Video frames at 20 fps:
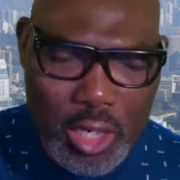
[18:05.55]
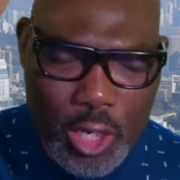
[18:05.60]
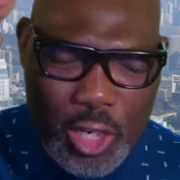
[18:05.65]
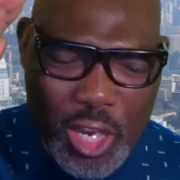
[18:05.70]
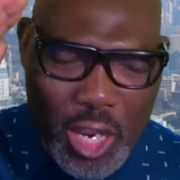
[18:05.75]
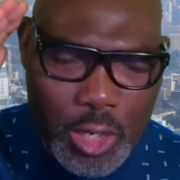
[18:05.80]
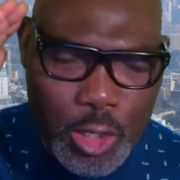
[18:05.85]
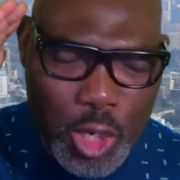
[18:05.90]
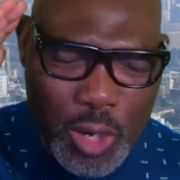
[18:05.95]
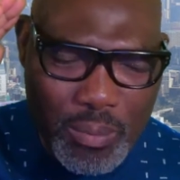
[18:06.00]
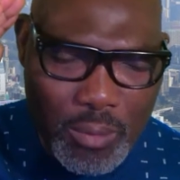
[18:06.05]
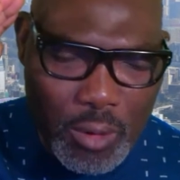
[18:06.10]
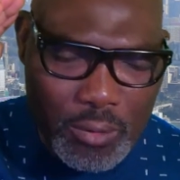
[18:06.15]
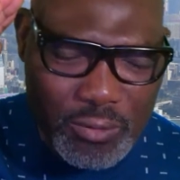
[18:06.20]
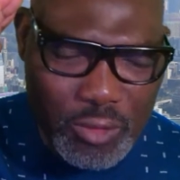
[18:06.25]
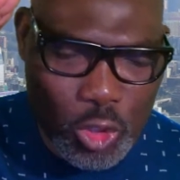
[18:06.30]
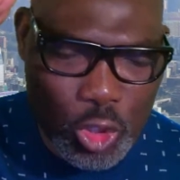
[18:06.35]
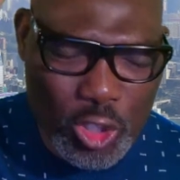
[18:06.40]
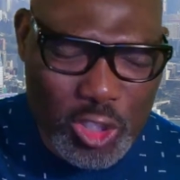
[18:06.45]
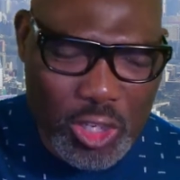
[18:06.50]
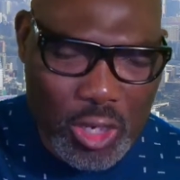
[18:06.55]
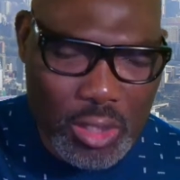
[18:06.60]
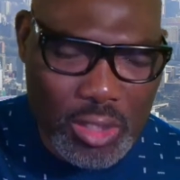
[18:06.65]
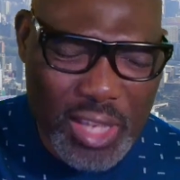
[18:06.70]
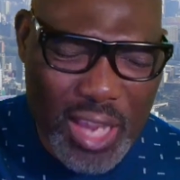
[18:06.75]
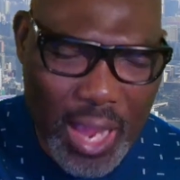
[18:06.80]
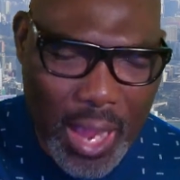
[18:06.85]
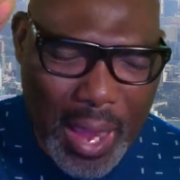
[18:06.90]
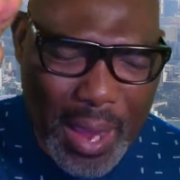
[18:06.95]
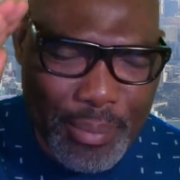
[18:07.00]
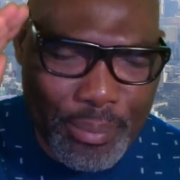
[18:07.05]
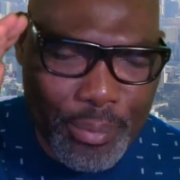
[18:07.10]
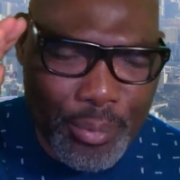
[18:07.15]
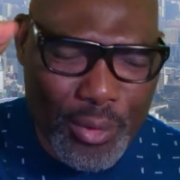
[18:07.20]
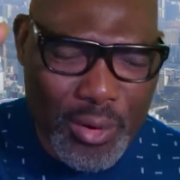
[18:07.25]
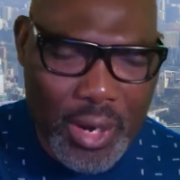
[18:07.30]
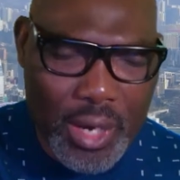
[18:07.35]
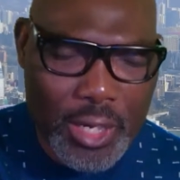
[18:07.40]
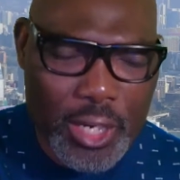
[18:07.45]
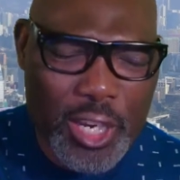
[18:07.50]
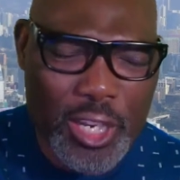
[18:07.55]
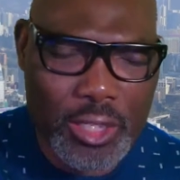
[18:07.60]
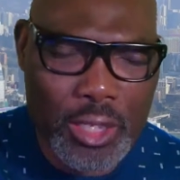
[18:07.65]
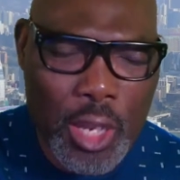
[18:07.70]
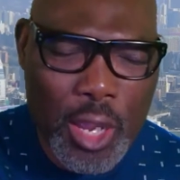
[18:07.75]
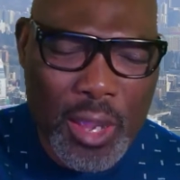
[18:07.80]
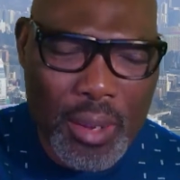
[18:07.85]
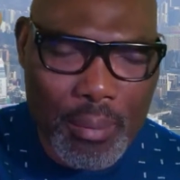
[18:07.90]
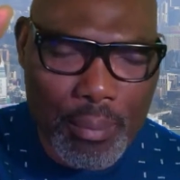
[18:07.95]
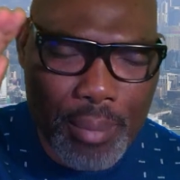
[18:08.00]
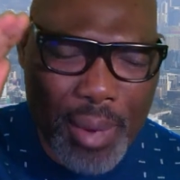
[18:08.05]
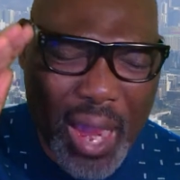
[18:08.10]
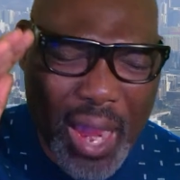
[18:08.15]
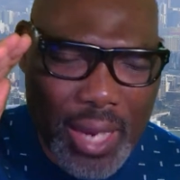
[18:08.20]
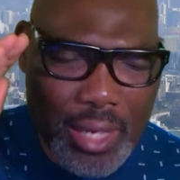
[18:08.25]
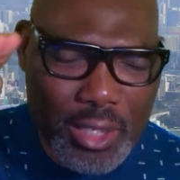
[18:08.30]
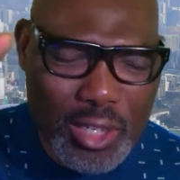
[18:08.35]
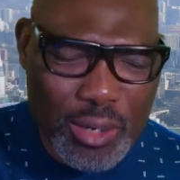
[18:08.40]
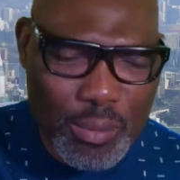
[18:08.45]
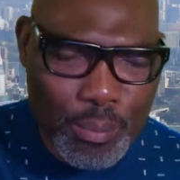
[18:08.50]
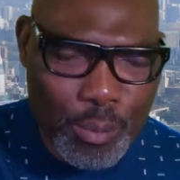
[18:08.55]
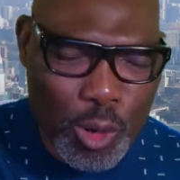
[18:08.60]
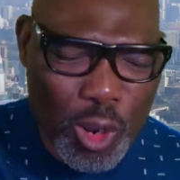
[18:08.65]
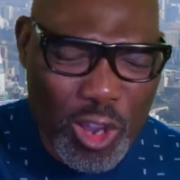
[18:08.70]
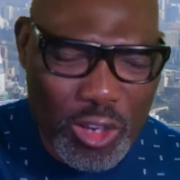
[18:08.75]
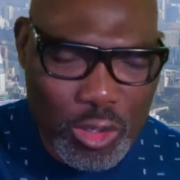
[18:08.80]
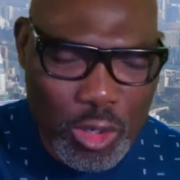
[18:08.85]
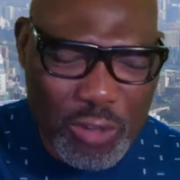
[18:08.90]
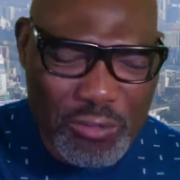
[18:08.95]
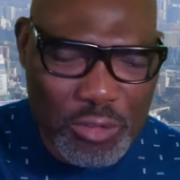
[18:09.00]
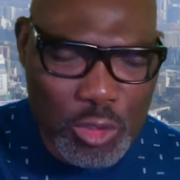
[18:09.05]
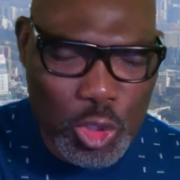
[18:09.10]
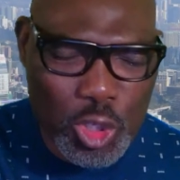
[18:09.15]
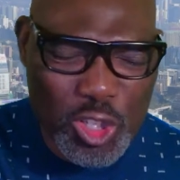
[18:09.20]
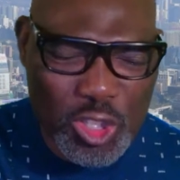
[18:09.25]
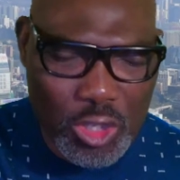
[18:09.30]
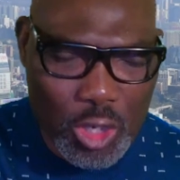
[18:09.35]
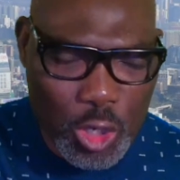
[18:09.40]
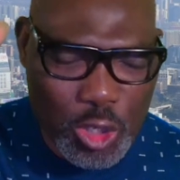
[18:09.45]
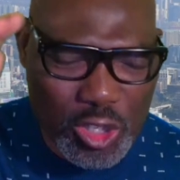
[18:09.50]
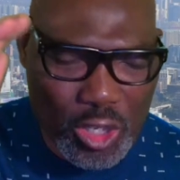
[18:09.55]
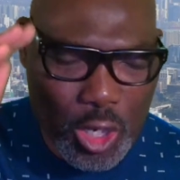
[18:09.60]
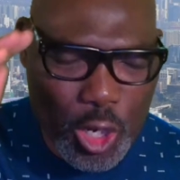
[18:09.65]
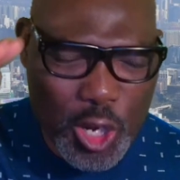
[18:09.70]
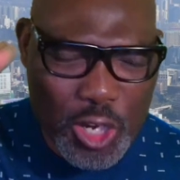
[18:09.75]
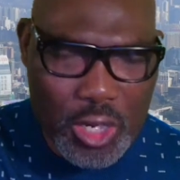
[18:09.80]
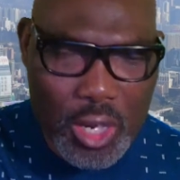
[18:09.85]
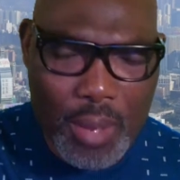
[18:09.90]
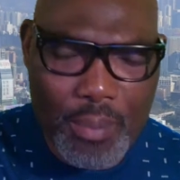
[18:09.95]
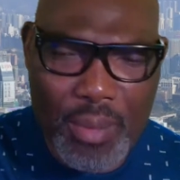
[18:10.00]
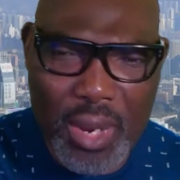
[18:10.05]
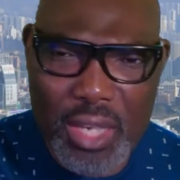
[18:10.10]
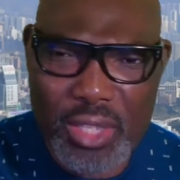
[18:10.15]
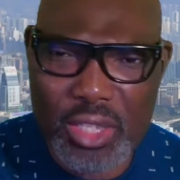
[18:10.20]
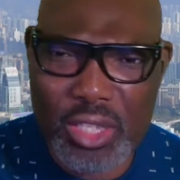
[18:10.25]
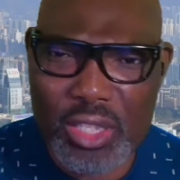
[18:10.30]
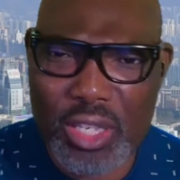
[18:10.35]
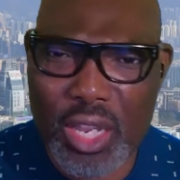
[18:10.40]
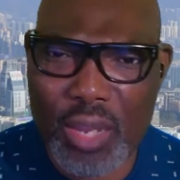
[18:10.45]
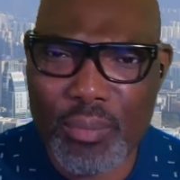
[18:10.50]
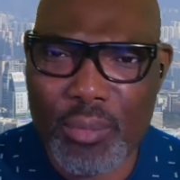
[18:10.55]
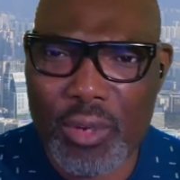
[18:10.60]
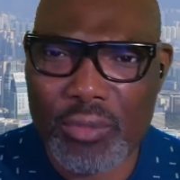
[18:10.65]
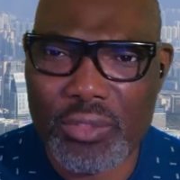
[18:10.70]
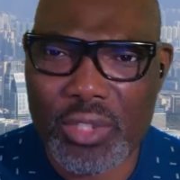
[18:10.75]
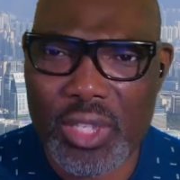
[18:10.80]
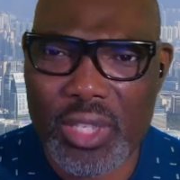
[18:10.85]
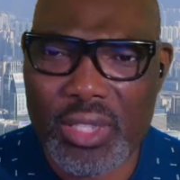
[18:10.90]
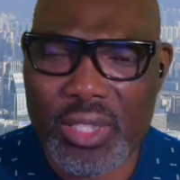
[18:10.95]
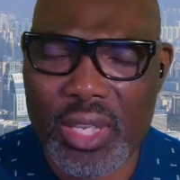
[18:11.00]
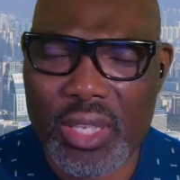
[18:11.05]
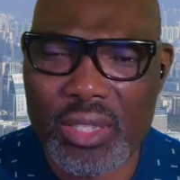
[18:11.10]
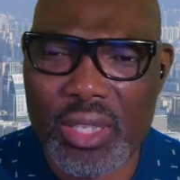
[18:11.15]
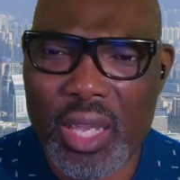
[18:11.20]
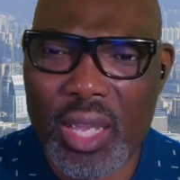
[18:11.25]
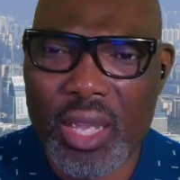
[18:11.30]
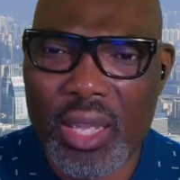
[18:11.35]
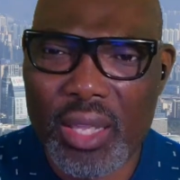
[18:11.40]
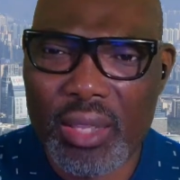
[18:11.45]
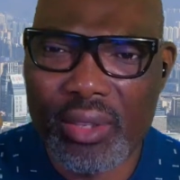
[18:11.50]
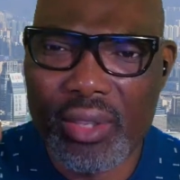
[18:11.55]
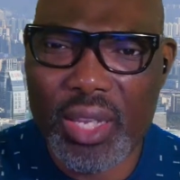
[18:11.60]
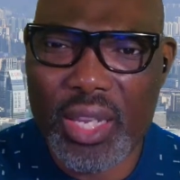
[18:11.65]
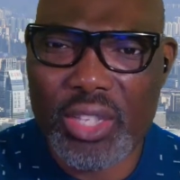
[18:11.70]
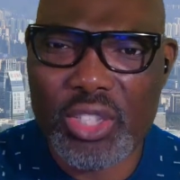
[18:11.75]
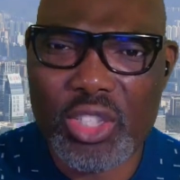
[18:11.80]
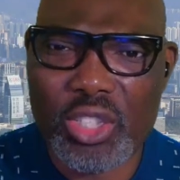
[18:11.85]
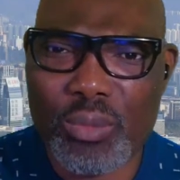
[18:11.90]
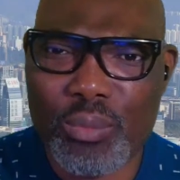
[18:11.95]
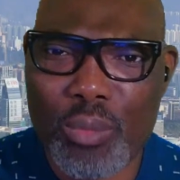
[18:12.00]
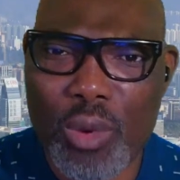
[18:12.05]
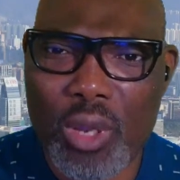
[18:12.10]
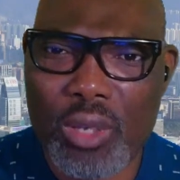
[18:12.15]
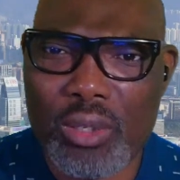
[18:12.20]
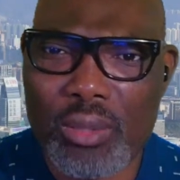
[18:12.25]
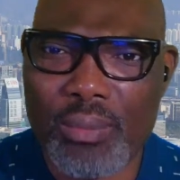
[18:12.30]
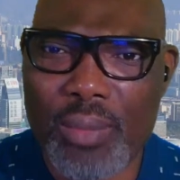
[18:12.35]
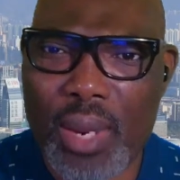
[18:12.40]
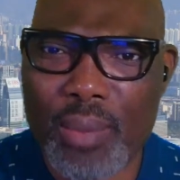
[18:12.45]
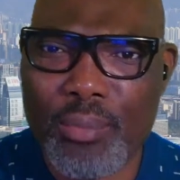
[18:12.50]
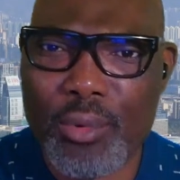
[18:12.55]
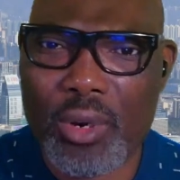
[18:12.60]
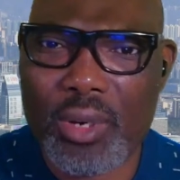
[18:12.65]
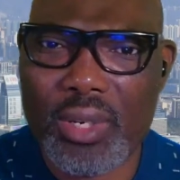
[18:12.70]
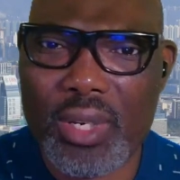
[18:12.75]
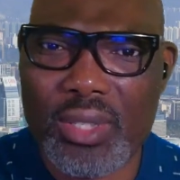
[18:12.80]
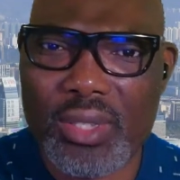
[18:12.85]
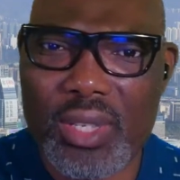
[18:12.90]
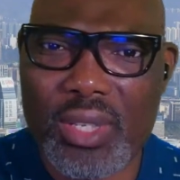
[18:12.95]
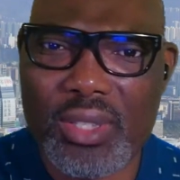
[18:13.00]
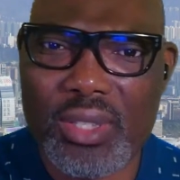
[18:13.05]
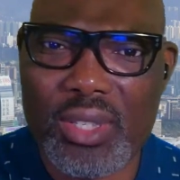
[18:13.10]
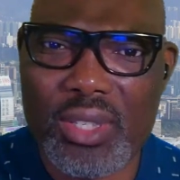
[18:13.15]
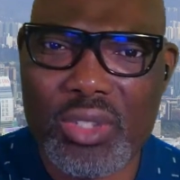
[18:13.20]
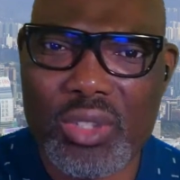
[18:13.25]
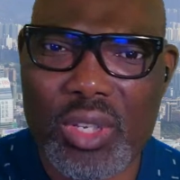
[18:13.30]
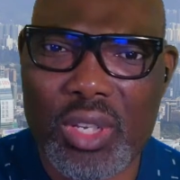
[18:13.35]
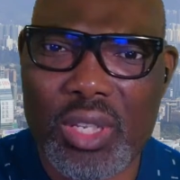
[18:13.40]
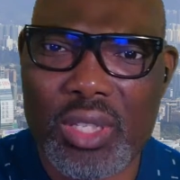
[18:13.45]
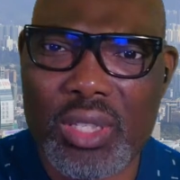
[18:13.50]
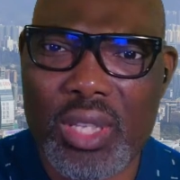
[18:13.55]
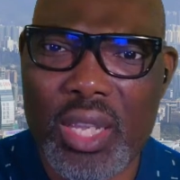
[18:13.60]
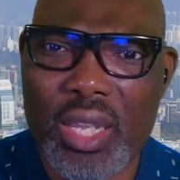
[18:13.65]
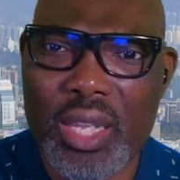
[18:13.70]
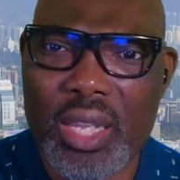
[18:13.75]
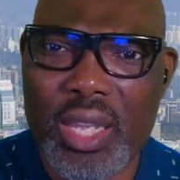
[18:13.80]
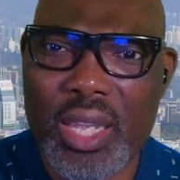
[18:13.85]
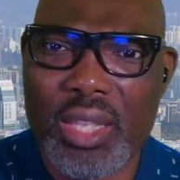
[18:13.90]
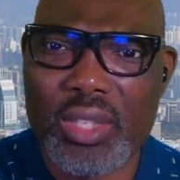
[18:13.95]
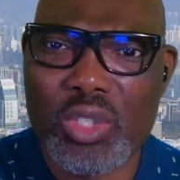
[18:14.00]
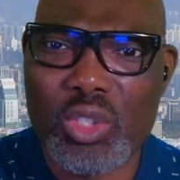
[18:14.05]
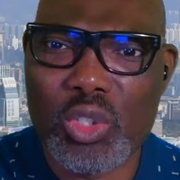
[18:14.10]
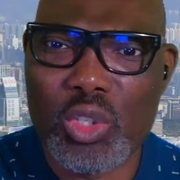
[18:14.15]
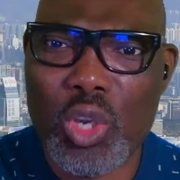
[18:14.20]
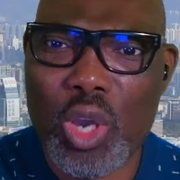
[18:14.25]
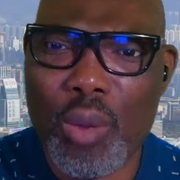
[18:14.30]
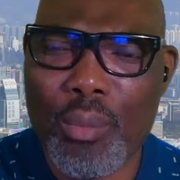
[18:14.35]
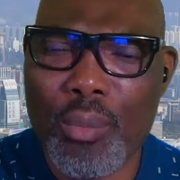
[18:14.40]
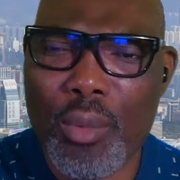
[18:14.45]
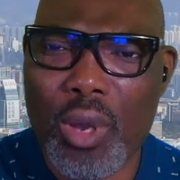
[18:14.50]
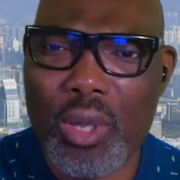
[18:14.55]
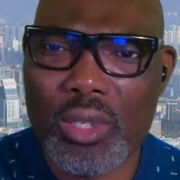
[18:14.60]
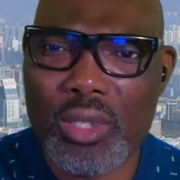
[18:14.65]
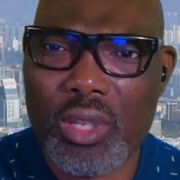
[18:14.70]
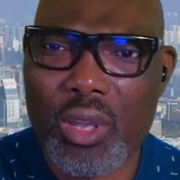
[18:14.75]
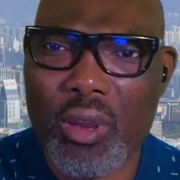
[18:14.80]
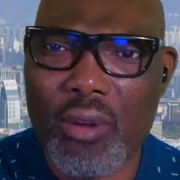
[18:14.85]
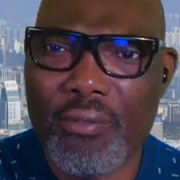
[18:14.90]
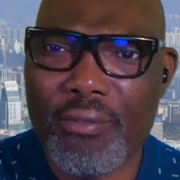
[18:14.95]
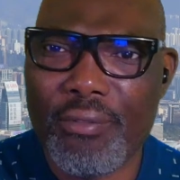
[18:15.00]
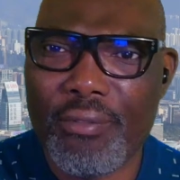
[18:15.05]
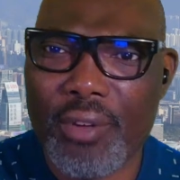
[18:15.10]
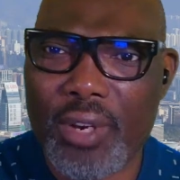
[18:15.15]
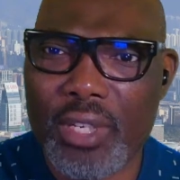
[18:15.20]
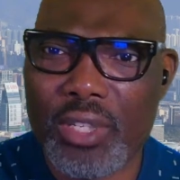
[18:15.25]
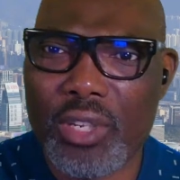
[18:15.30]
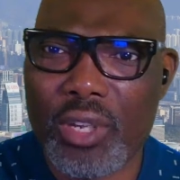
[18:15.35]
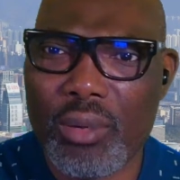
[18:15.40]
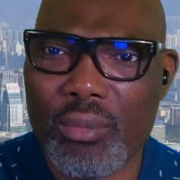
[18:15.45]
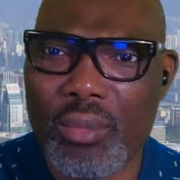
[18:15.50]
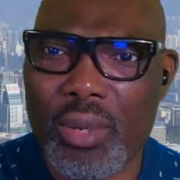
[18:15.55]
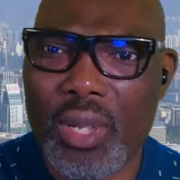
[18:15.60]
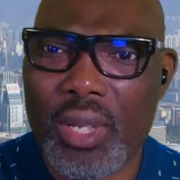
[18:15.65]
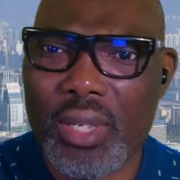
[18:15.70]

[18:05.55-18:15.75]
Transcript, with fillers: In the name of Jesus, I break it by the blood of Jesus. In the mighty name of Jesus, this month, my brothers and sisters, is your month of freedom.